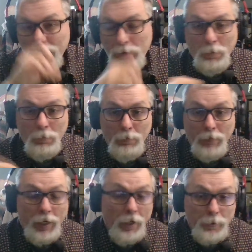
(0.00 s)
to meet my
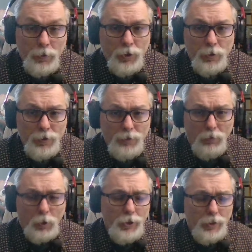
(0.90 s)
other students
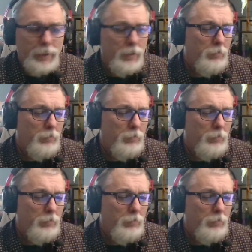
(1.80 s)
virtually,